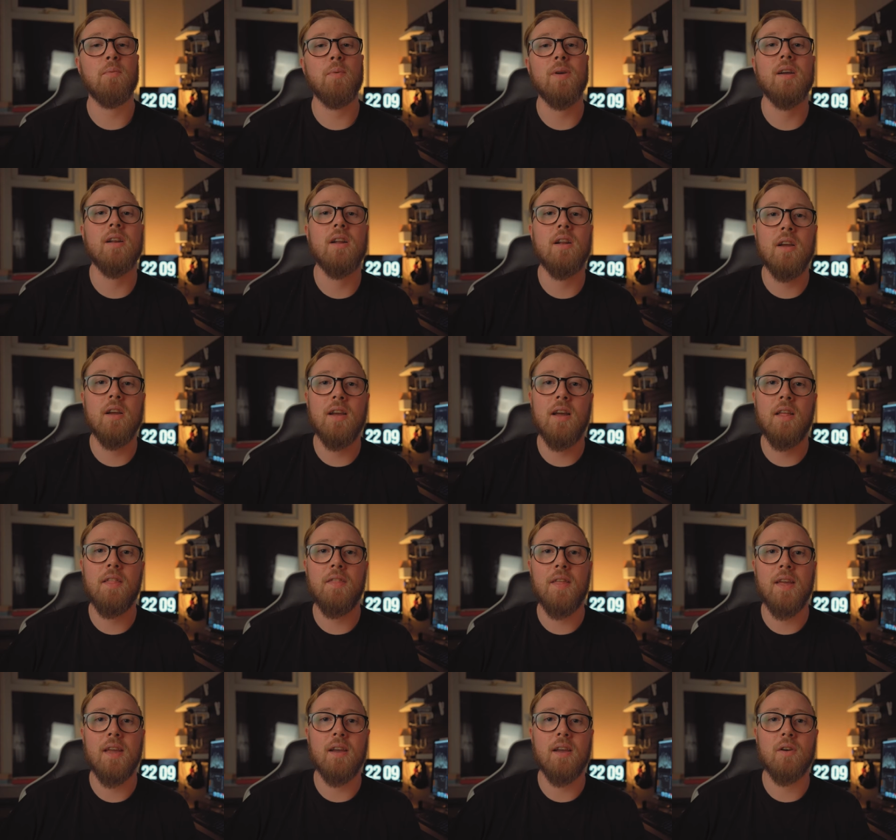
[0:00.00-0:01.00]
we're going to look at a
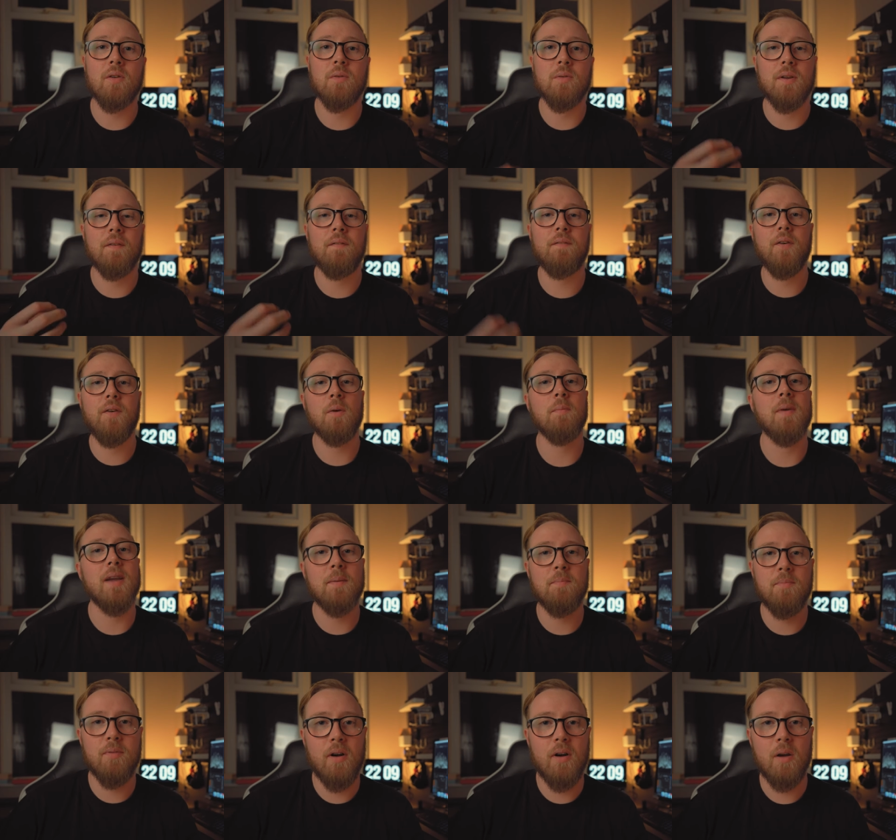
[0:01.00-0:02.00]
thing called
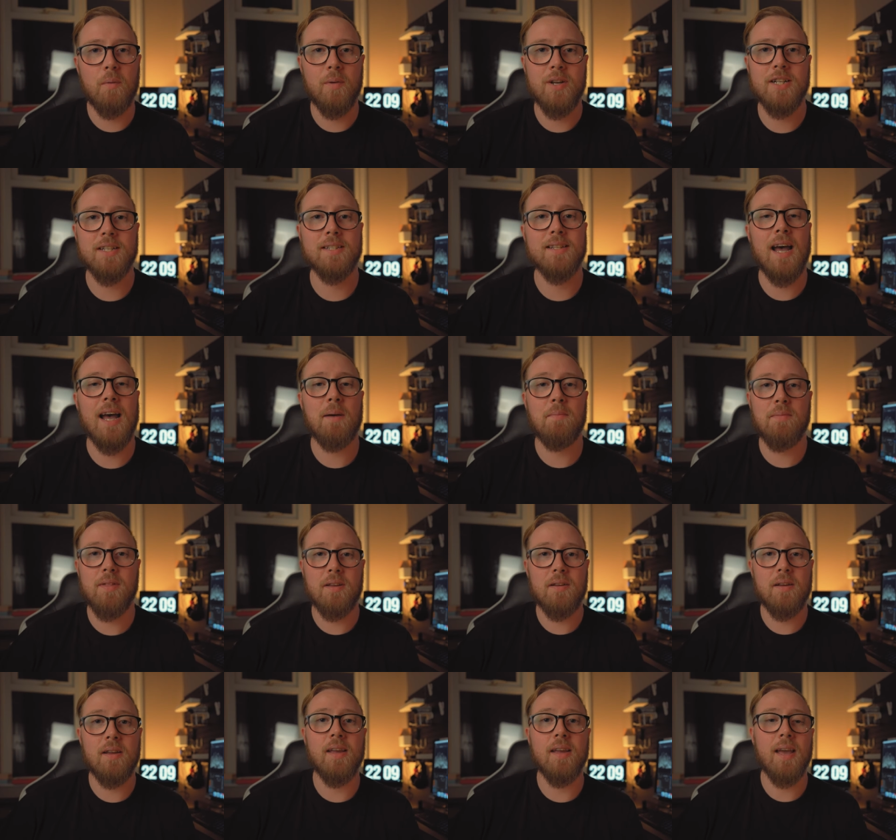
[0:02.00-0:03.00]
Filmic Pro, which is an app that
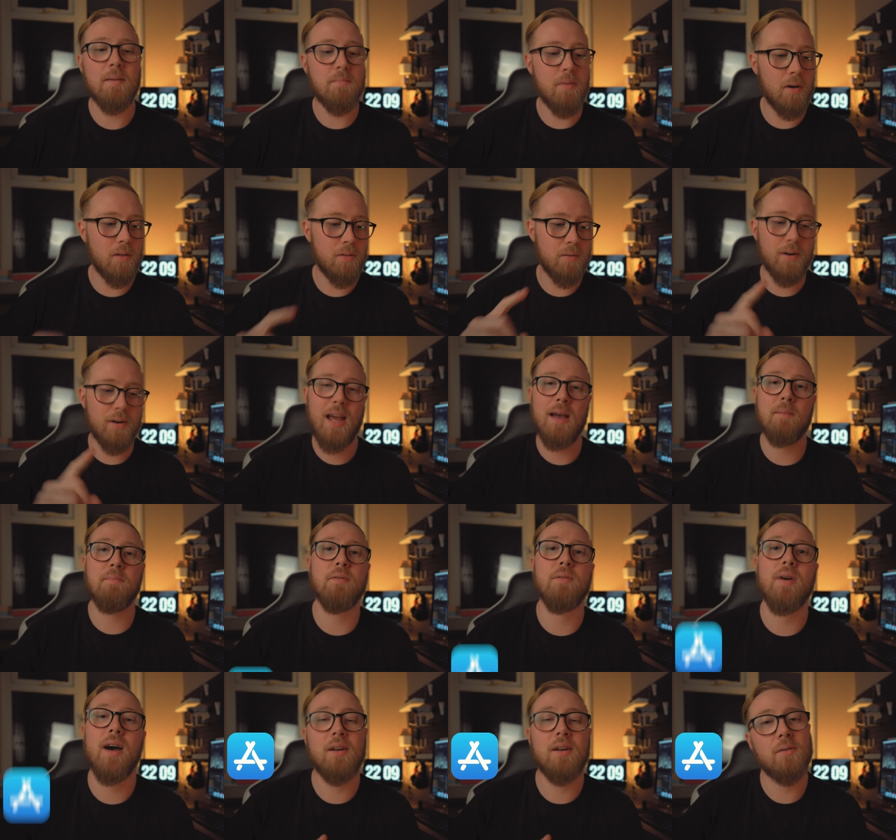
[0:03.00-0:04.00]
you can get both on
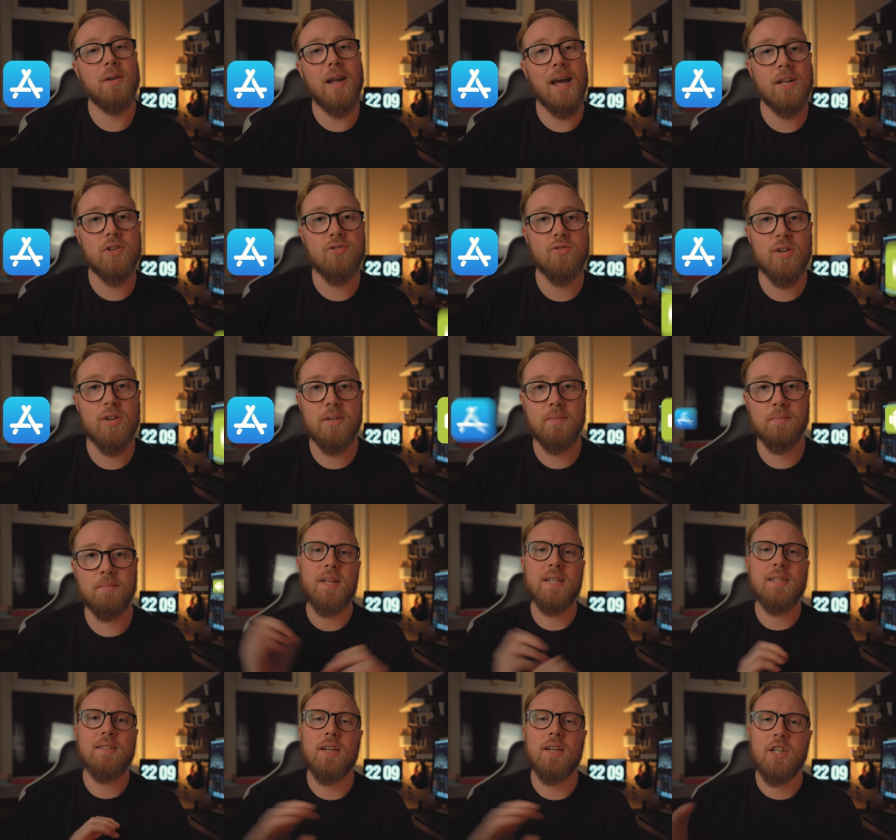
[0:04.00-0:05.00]
Apple and on Android.
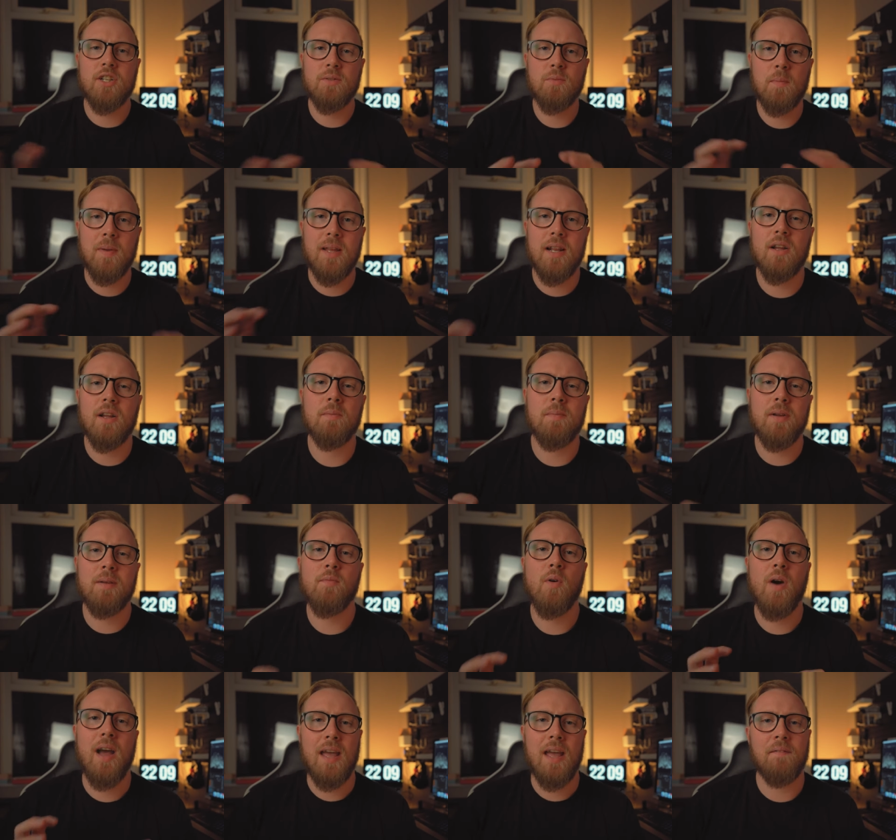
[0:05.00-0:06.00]
This section will be a little bit
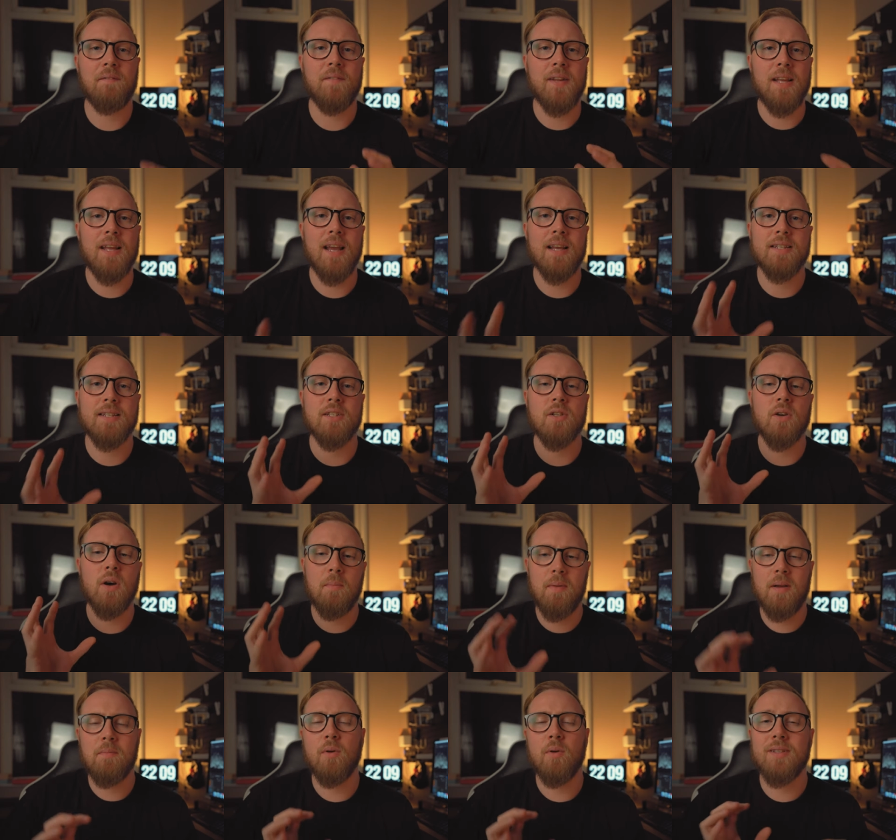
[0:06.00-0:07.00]
more hefty as it's got a
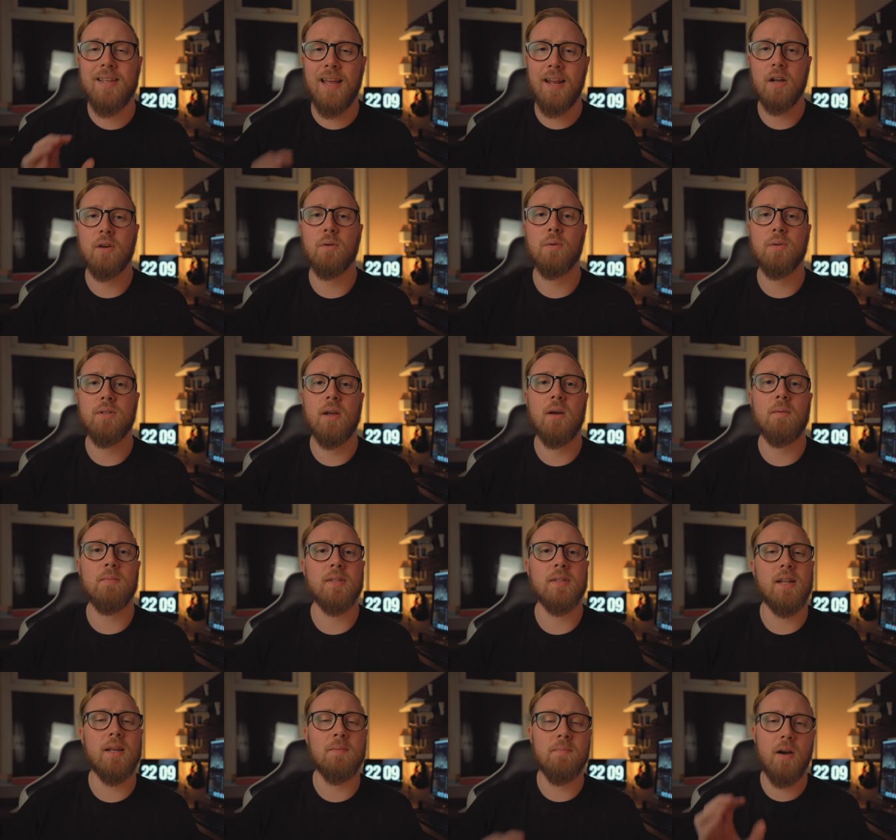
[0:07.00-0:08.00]
bit more technical terms
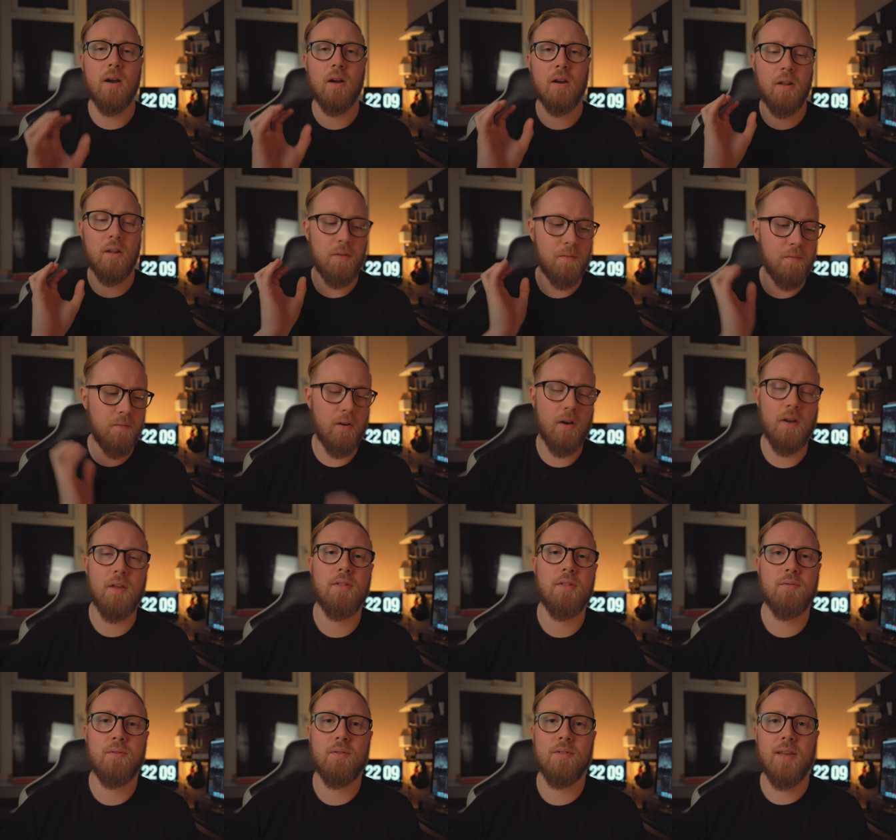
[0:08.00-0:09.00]
in it, but I'm going to fly
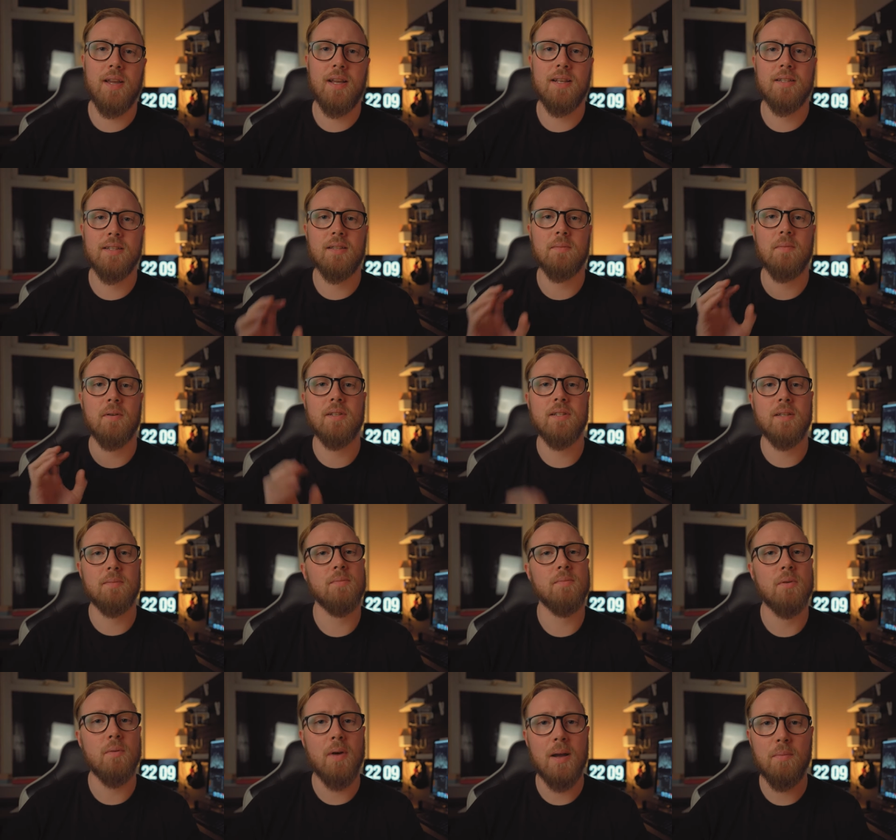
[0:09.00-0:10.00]
through these in the most
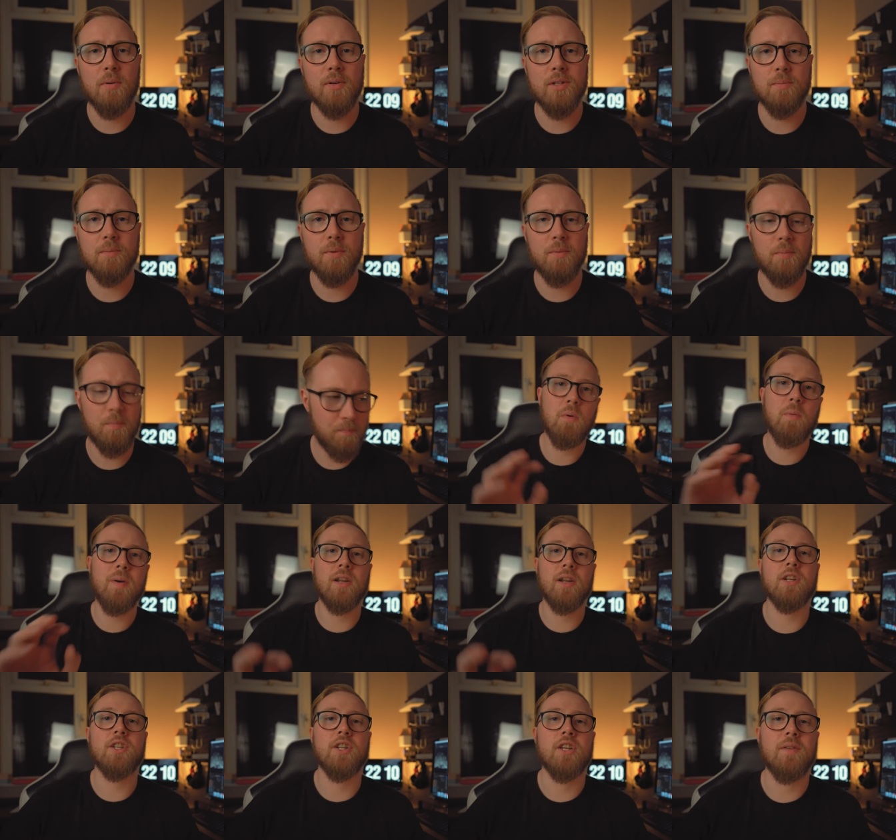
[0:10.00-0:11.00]
simple way possible. What we're
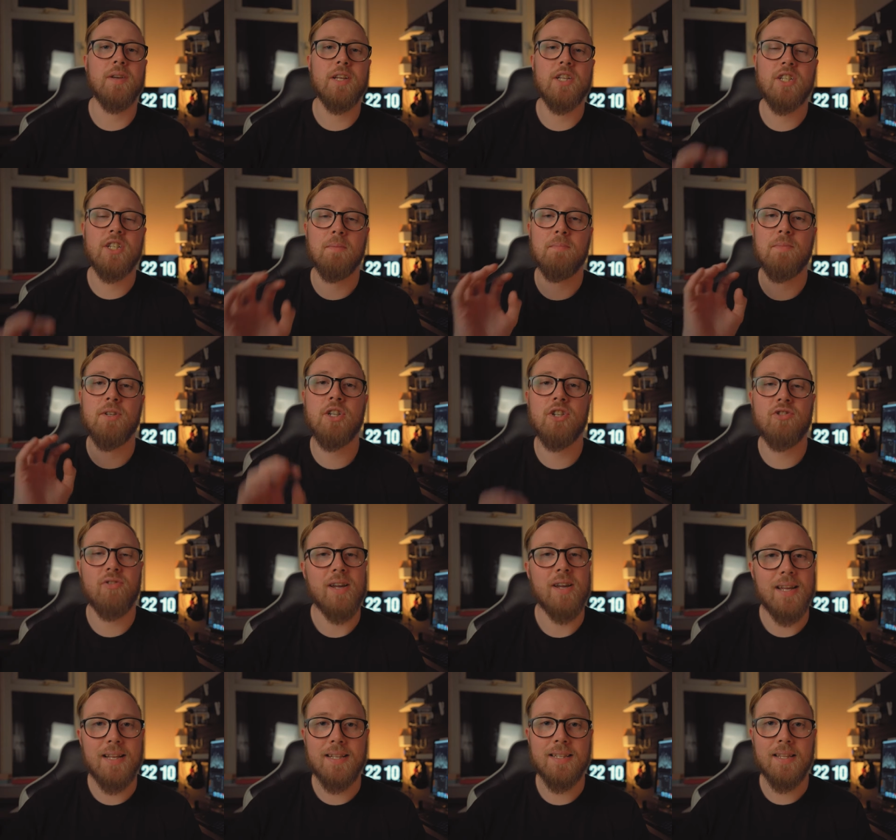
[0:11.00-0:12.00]
going to do is jump
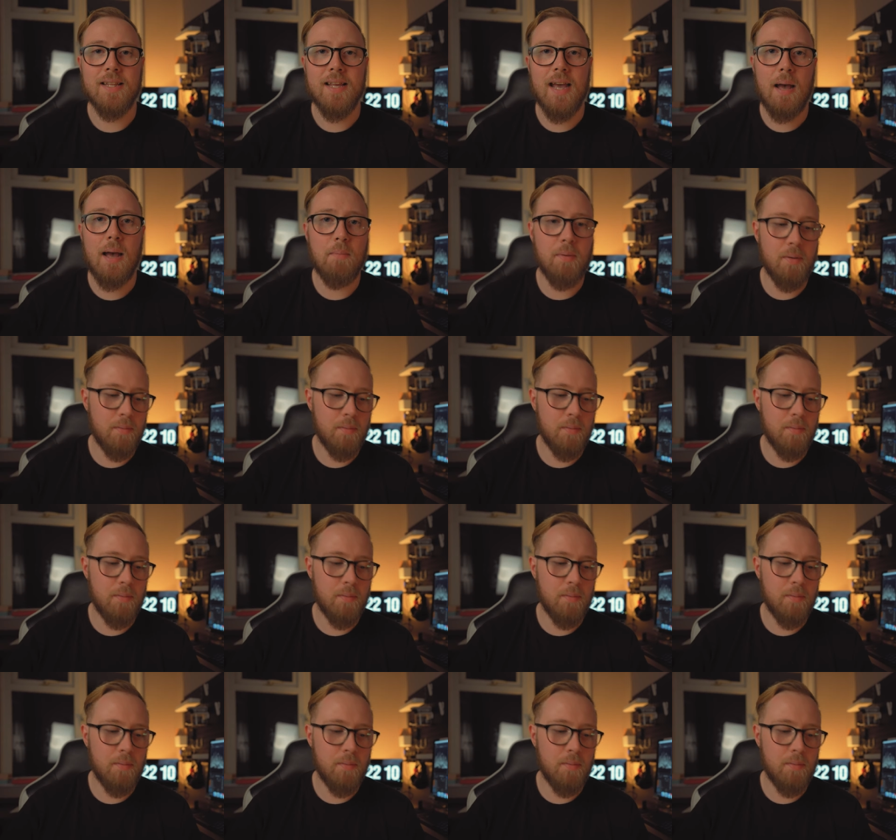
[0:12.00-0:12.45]
straight into the app.